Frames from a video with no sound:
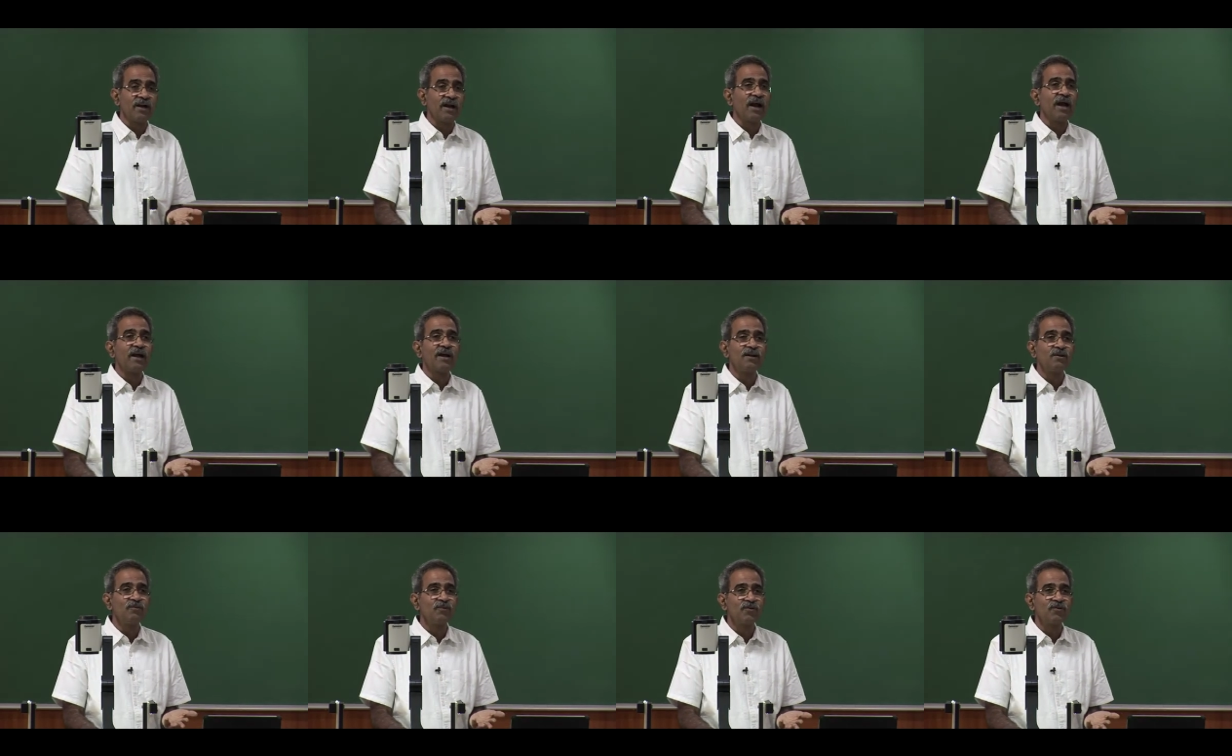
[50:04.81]

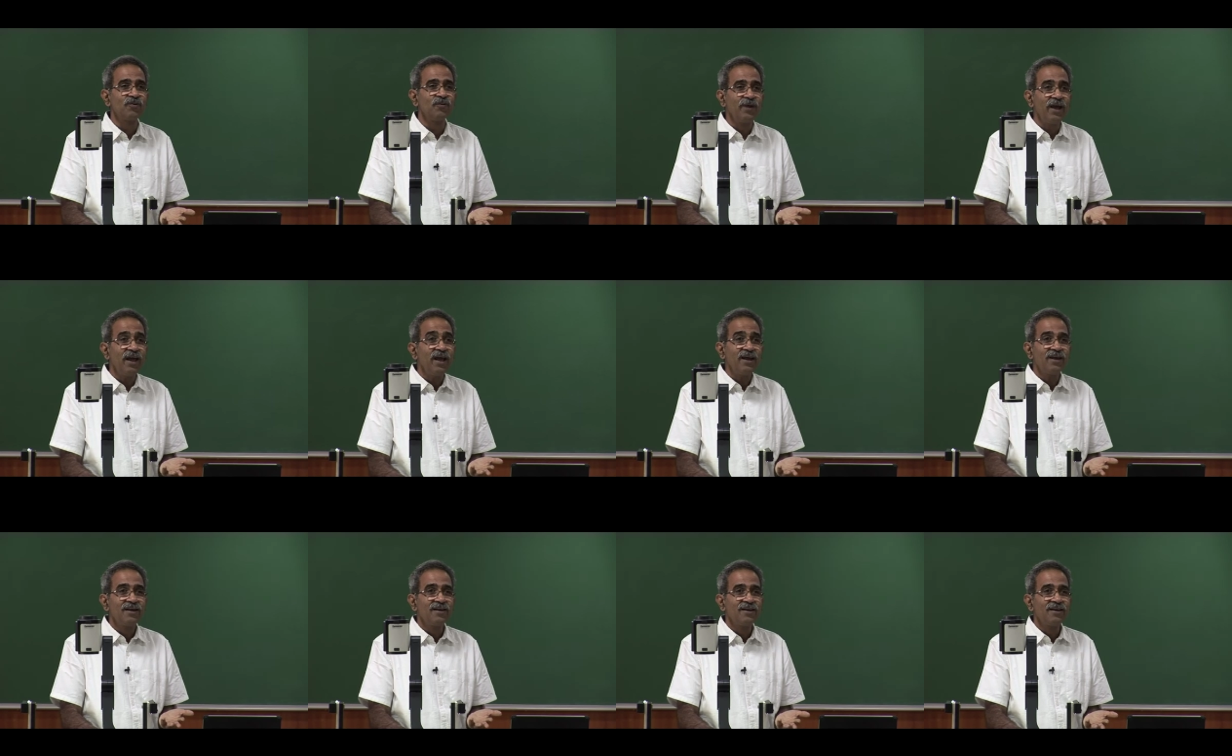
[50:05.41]
triangle must be
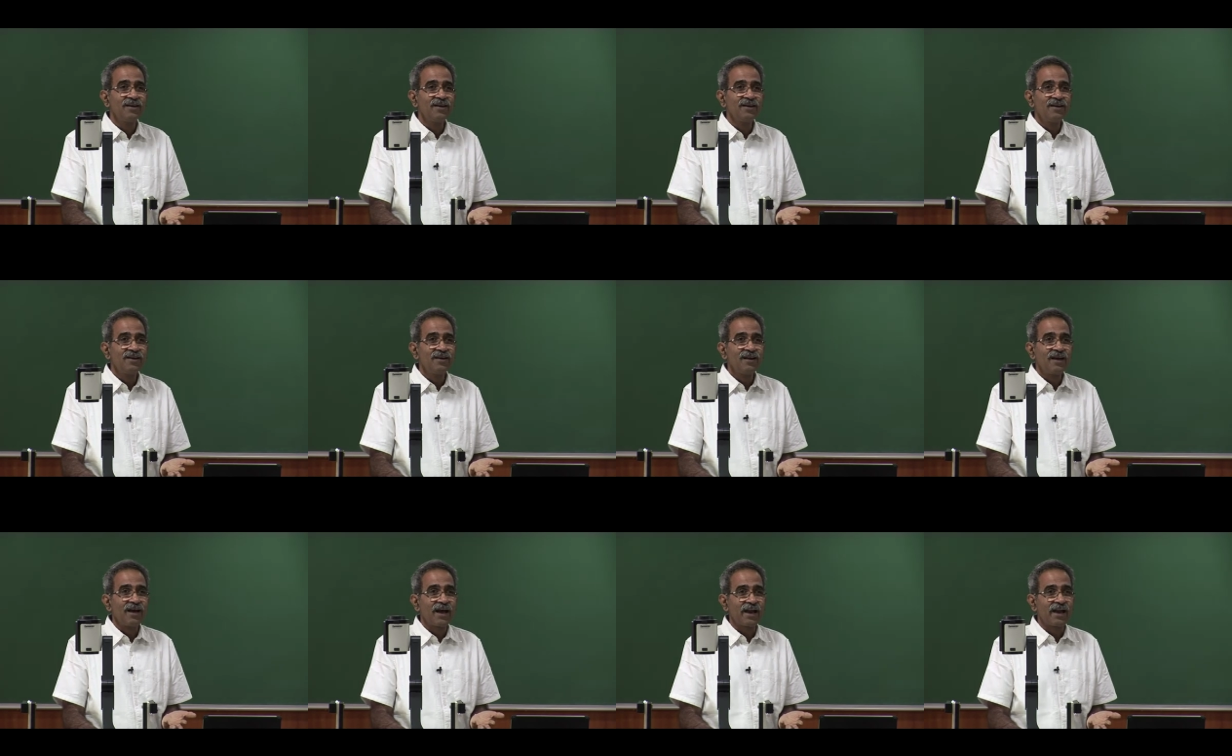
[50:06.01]

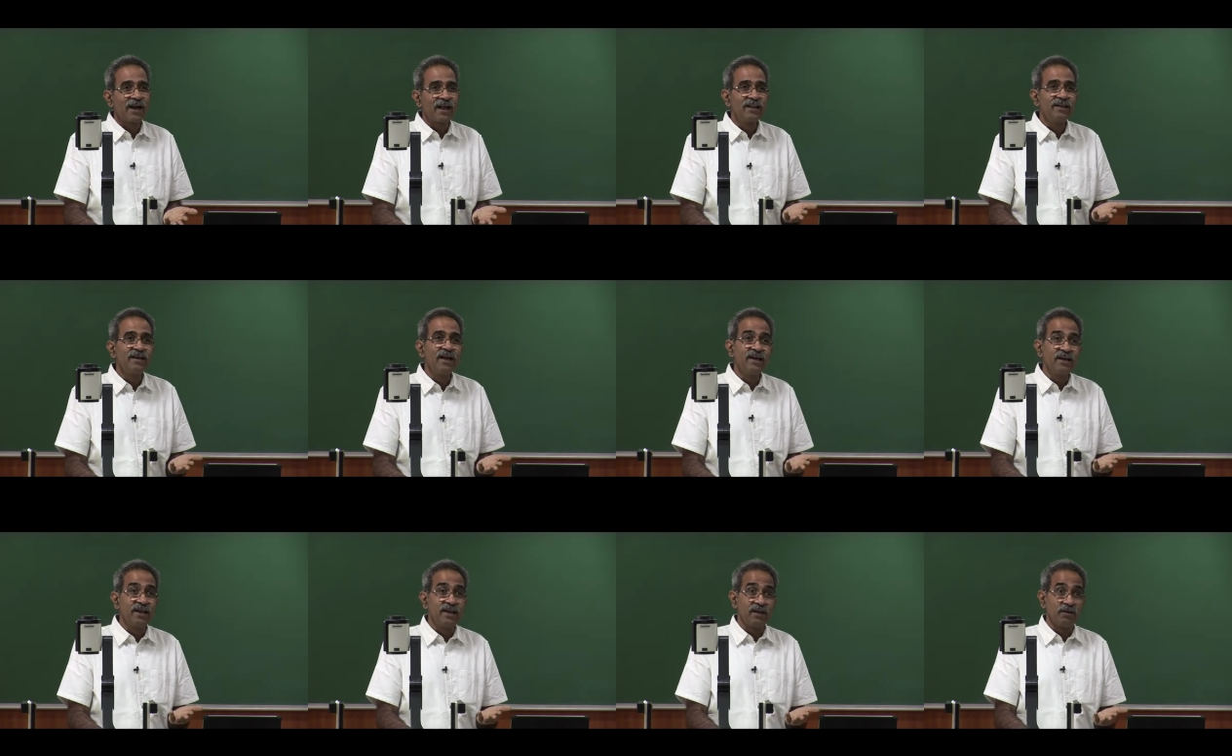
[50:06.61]

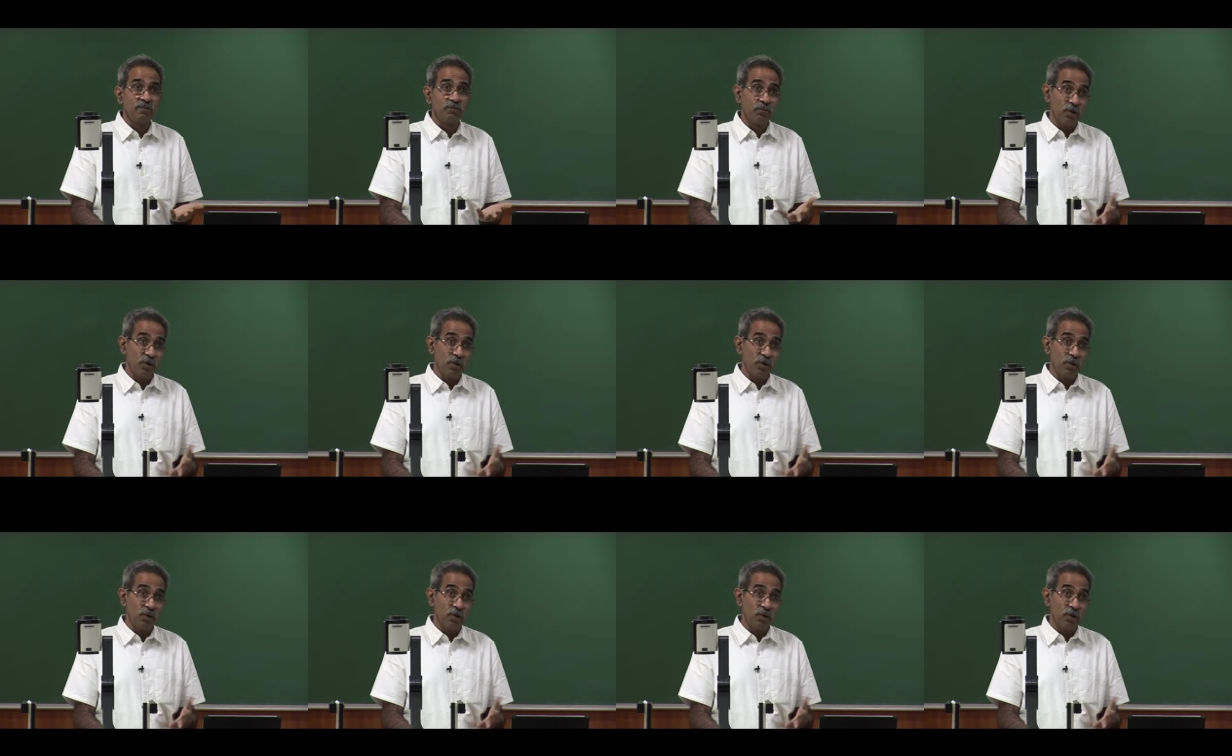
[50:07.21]
180.